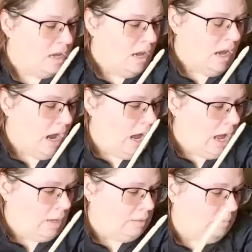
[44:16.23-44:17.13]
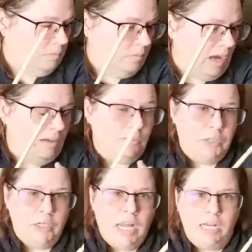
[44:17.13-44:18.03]
I've
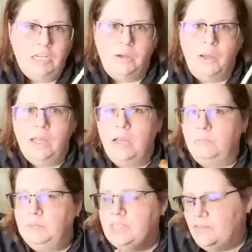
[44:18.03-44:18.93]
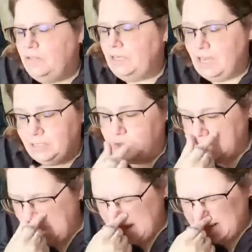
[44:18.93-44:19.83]
learned how to do it. I'm definitely not good
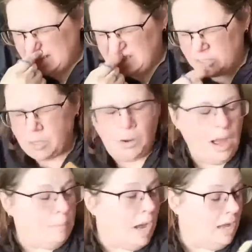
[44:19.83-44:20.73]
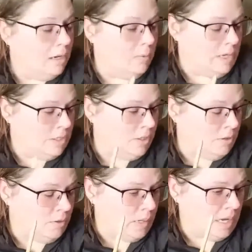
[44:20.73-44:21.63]
at it, so I'm not going
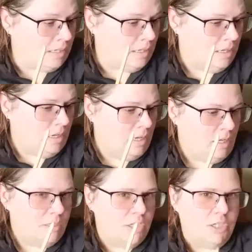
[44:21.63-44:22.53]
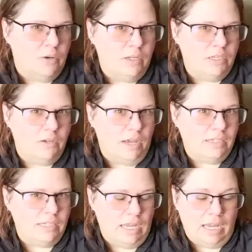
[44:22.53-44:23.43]
to show it to you guys
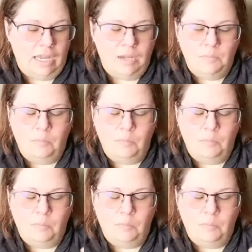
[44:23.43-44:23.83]
today.